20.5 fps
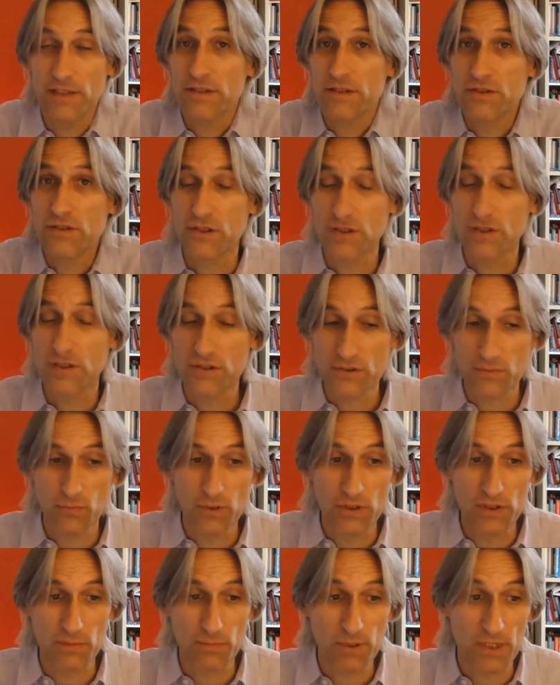This just
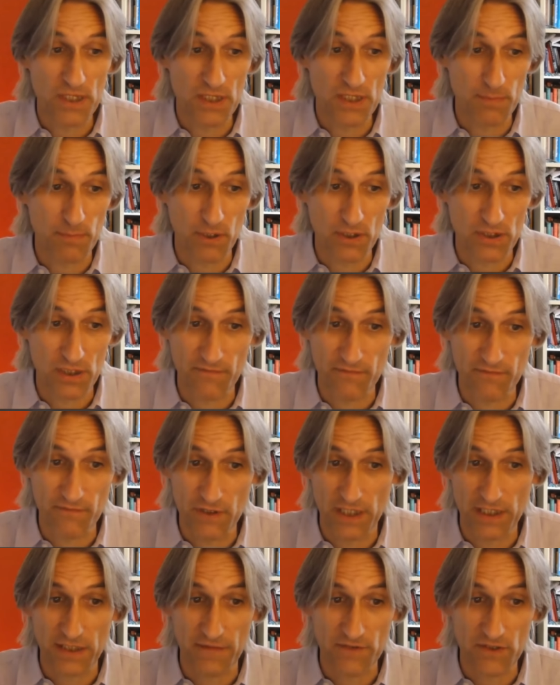wins a piece because if
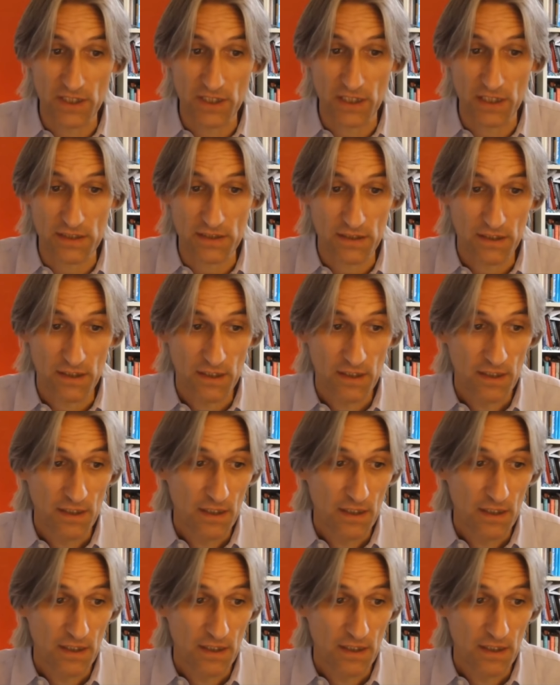knight f6,